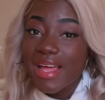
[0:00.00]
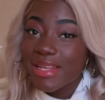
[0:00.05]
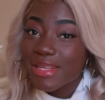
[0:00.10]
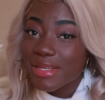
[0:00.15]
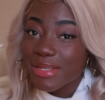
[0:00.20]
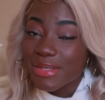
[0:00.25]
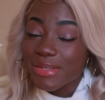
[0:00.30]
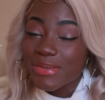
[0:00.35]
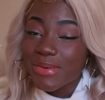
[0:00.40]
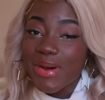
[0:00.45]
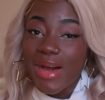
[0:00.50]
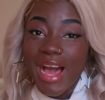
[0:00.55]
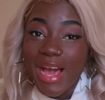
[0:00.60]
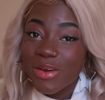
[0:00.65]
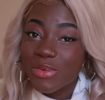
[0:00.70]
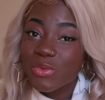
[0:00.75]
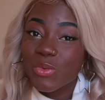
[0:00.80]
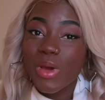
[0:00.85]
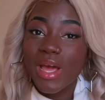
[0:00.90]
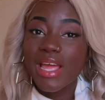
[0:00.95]
Hello,
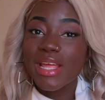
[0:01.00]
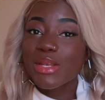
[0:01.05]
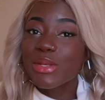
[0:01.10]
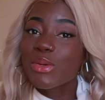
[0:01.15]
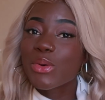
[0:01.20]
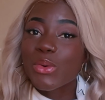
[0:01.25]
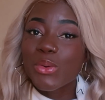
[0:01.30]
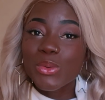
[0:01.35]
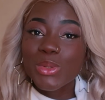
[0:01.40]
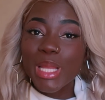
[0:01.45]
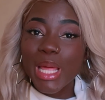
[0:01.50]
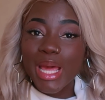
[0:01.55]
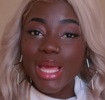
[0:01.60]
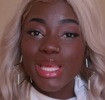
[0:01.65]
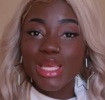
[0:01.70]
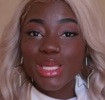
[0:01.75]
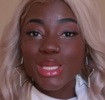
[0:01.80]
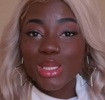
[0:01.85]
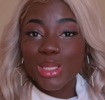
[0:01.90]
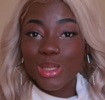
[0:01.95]
how do I know
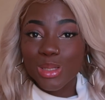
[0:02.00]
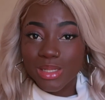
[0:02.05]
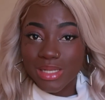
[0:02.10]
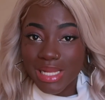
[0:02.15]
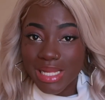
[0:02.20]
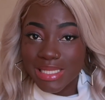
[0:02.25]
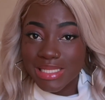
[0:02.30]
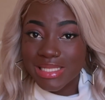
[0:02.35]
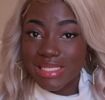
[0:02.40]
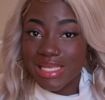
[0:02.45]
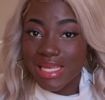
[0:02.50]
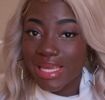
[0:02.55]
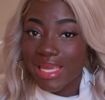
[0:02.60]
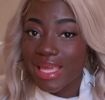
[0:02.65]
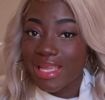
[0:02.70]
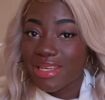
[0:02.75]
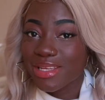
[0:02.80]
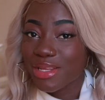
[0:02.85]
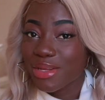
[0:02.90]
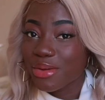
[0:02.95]
that you're not
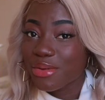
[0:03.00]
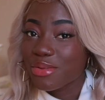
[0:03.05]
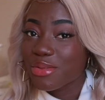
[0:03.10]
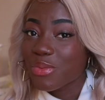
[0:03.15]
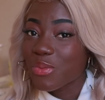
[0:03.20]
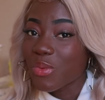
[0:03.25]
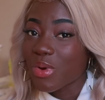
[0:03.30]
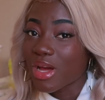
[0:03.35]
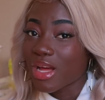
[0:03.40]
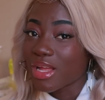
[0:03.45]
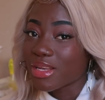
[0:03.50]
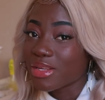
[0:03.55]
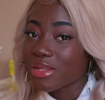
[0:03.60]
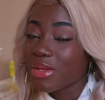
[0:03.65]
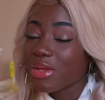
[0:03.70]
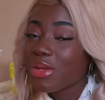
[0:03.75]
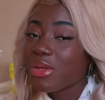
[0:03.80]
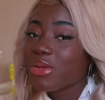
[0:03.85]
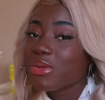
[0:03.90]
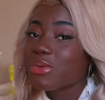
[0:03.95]
sick and you're the one
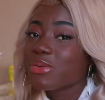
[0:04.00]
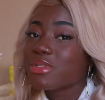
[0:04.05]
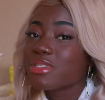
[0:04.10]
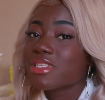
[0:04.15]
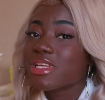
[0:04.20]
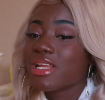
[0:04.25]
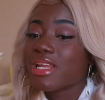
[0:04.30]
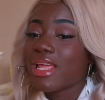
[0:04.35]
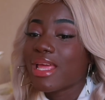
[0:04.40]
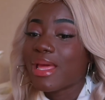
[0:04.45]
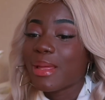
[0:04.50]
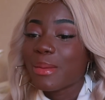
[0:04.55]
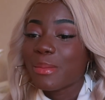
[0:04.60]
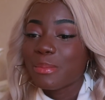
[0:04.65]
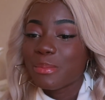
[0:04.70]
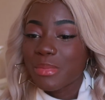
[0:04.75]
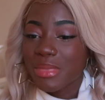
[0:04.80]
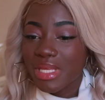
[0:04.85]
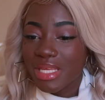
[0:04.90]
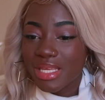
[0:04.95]
who's gonna
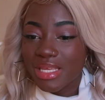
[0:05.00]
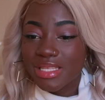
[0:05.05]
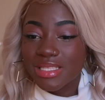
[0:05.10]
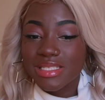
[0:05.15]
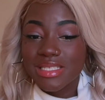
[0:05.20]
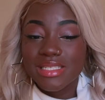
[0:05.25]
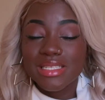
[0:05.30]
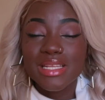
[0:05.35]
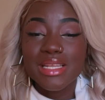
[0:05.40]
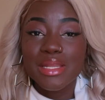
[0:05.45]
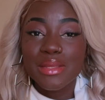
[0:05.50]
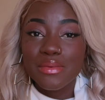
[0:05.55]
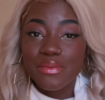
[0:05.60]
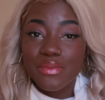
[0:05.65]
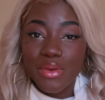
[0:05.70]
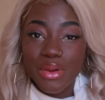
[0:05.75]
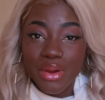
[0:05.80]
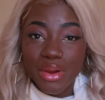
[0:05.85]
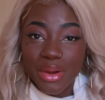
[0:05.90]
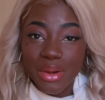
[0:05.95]
help me to
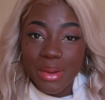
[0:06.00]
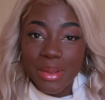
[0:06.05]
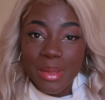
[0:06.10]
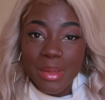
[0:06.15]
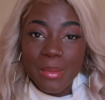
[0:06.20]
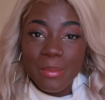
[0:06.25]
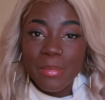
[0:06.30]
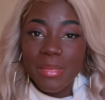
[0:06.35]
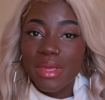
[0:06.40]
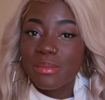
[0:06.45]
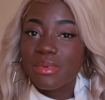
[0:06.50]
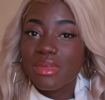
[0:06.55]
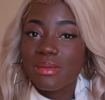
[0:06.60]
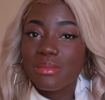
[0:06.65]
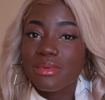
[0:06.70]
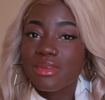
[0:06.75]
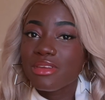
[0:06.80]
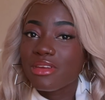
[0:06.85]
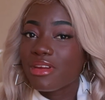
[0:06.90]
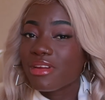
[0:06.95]
deliver my
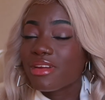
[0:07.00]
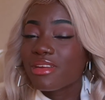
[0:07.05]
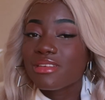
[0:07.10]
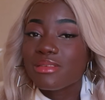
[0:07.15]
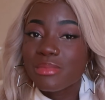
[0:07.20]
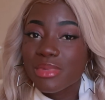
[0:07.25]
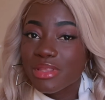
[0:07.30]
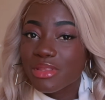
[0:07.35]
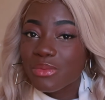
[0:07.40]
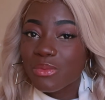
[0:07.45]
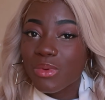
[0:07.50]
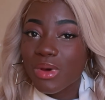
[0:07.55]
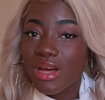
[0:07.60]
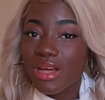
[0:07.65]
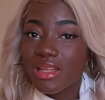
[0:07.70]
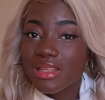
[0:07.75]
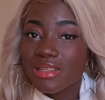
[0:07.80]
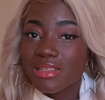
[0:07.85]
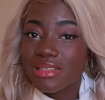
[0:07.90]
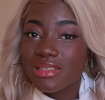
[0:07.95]
baby? You're gonna be the
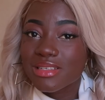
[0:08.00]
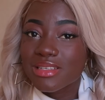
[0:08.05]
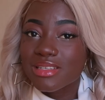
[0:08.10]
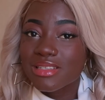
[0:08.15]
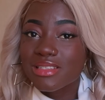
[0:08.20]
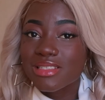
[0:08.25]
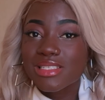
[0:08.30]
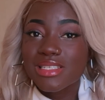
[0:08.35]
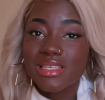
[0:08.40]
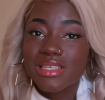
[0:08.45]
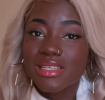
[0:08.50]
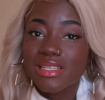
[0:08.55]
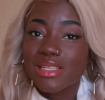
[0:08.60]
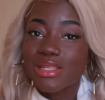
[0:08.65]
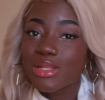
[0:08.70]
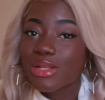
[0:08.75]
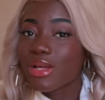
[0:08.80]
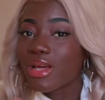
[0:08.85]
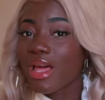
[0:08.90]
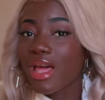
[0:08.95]
one to
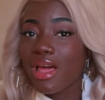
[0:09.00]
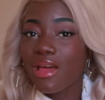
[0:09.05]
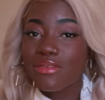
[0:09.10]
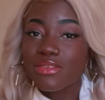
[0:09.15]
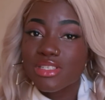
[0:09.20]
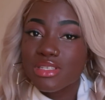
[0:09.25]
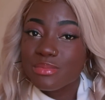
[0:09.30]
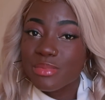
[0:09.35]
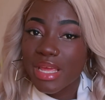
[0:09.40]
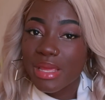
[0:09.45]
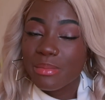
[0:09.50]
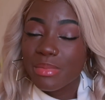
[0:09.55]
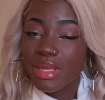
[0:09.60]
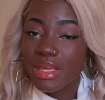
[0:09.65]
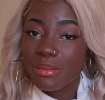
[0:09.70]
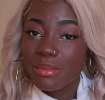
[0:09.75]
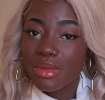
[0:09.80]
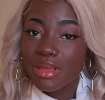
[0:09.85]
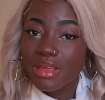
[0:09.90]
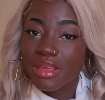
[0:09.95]
look after my
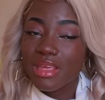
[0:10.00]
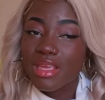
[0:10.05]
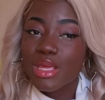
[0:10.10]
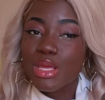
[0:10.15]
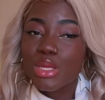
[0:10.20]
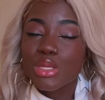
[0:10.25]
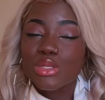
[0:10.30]
baby.